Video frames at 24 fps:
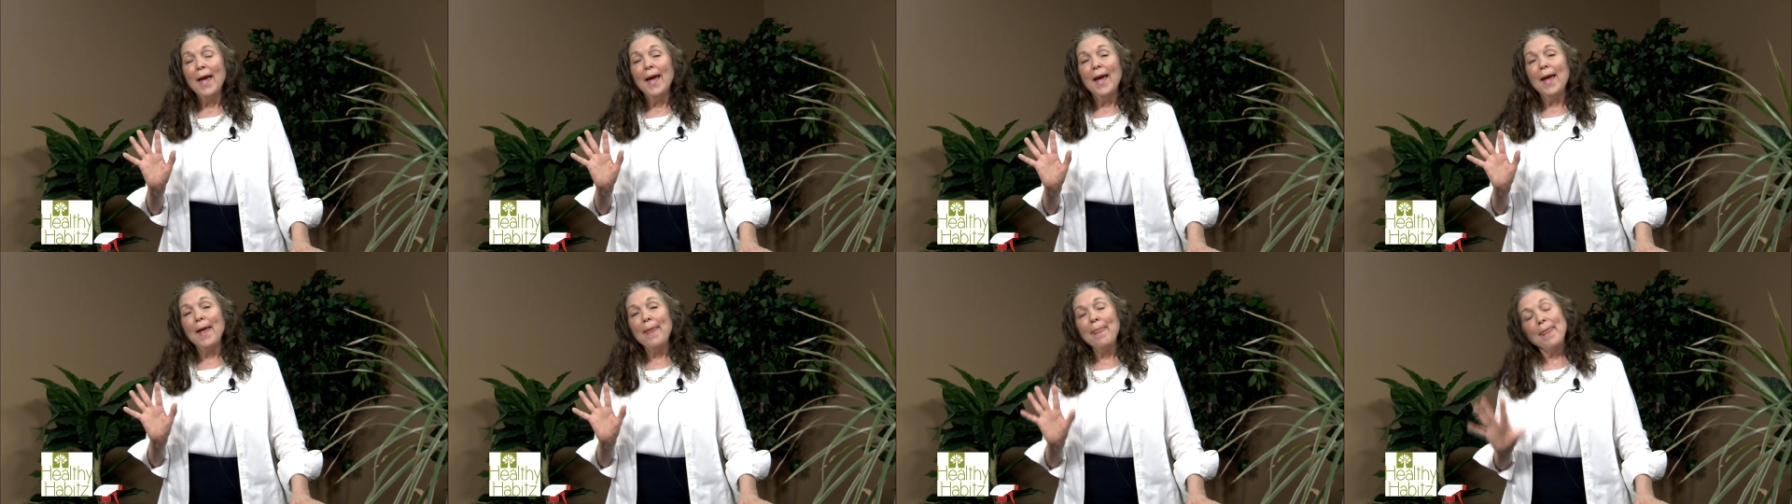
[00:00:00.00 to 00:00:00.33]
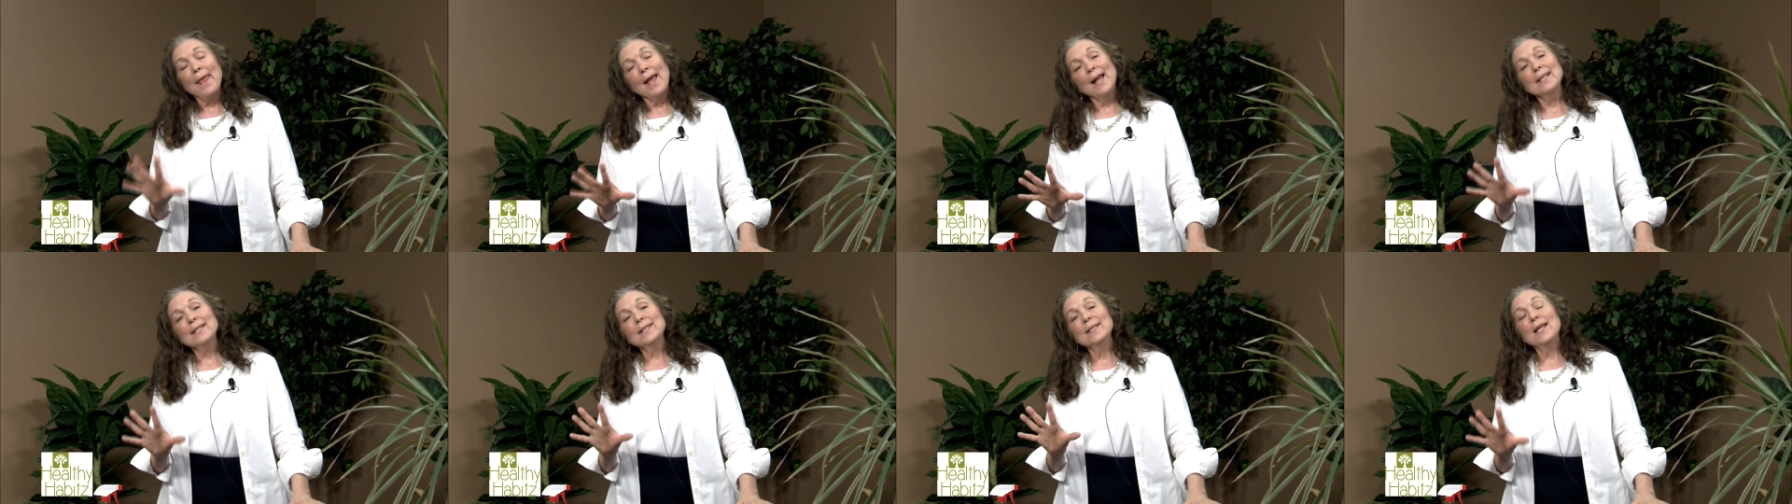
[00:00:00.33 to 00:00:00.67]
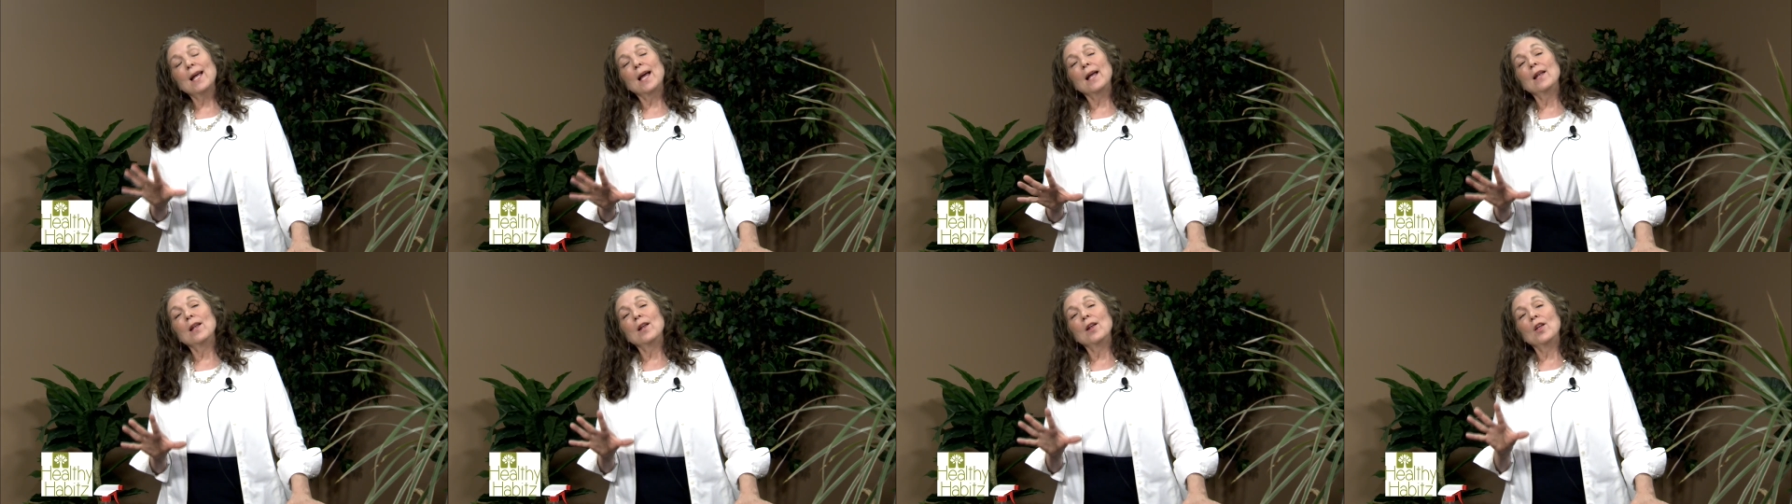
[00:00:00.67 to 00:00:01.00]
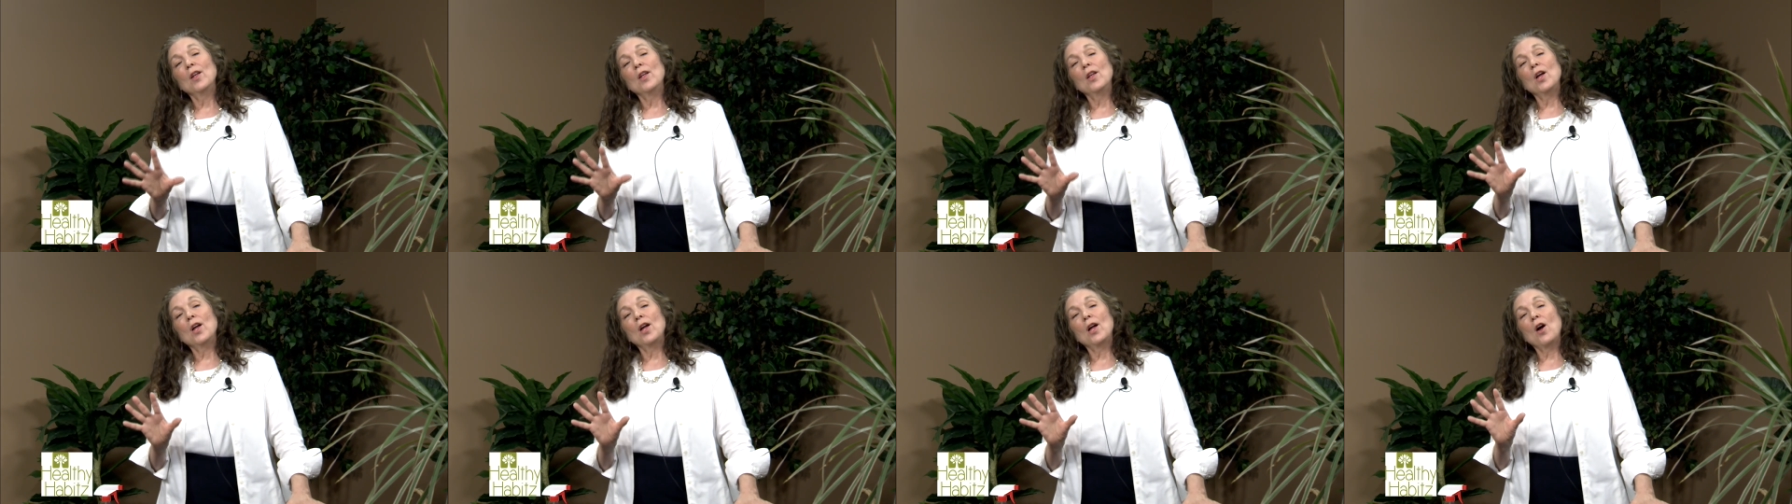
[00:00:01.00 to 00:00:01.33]
And that's not
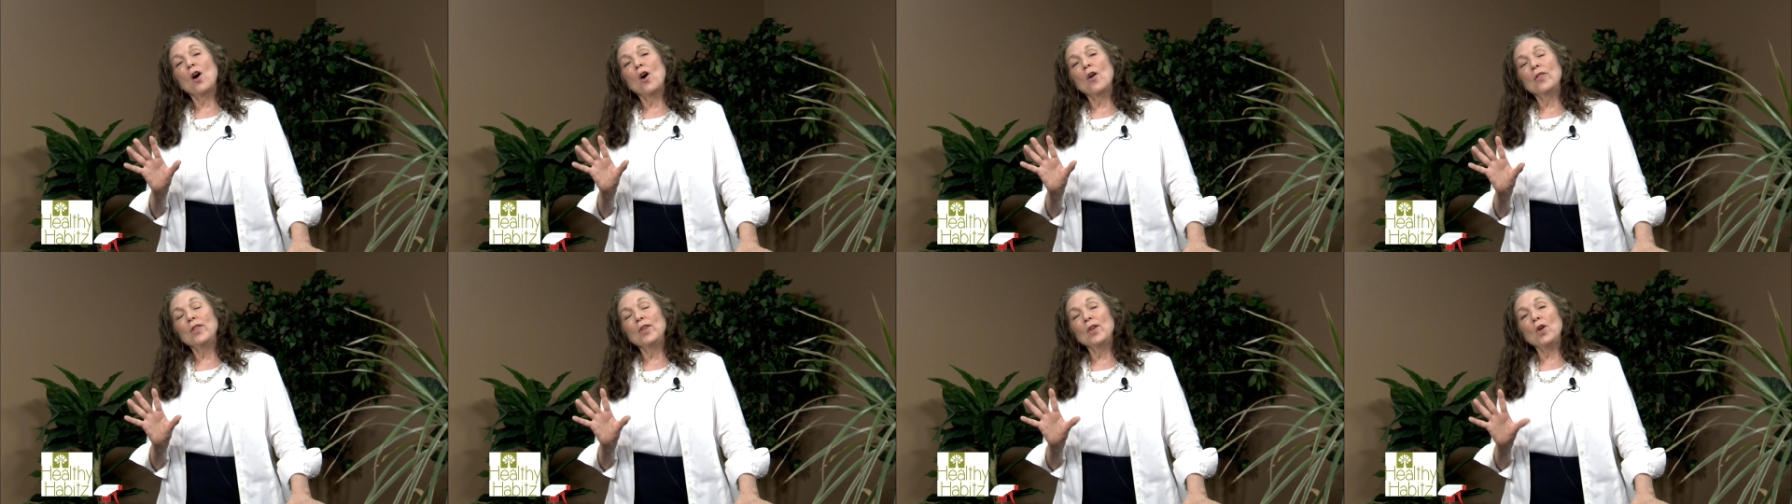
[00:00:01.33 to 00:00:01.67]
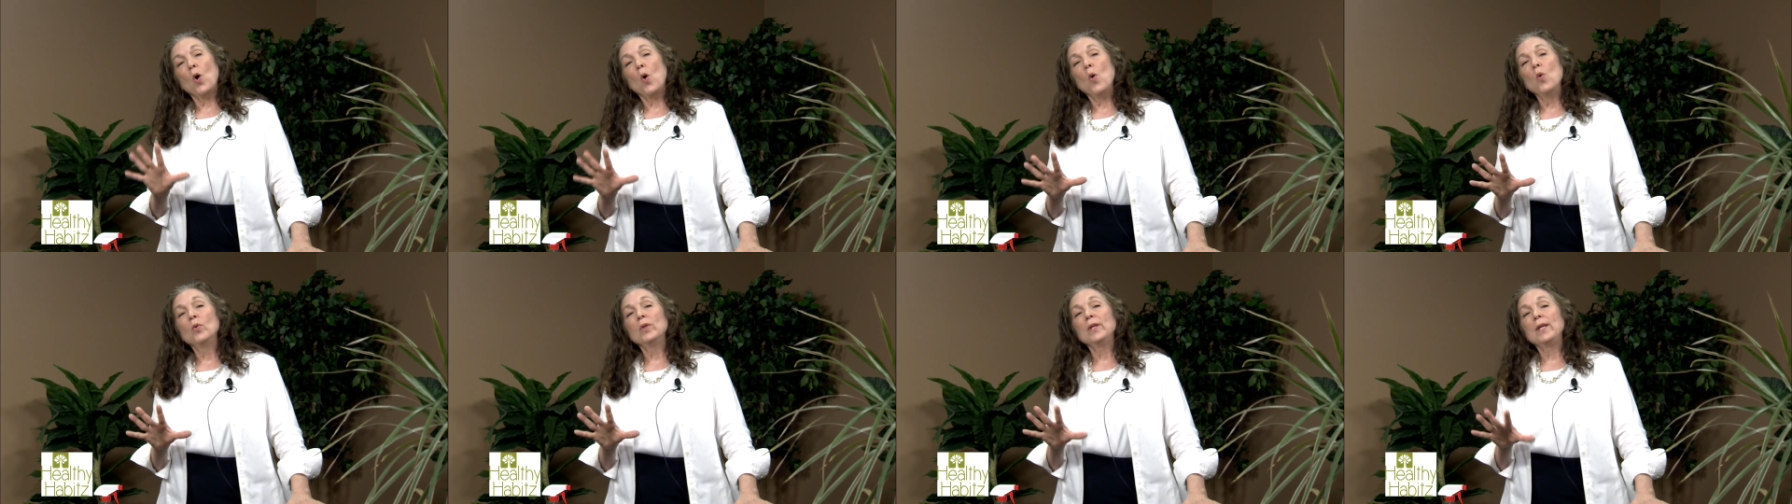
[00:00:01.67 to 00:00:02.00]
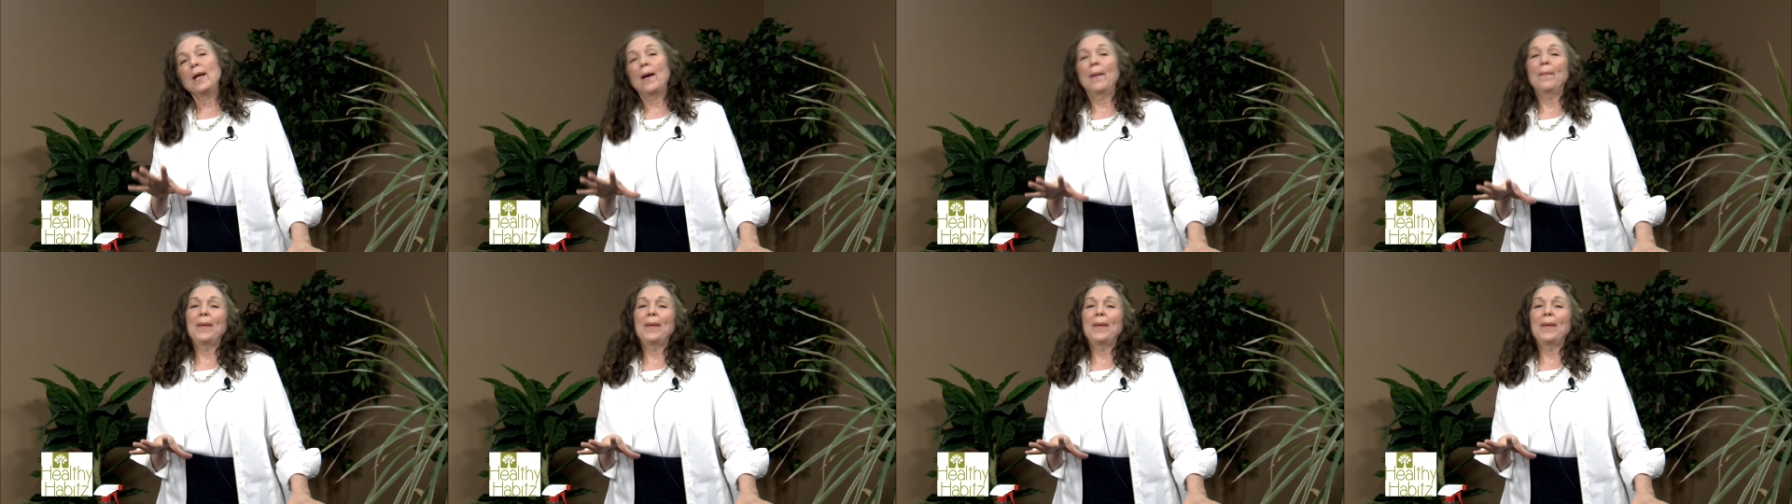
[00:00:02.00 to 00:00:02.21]
the only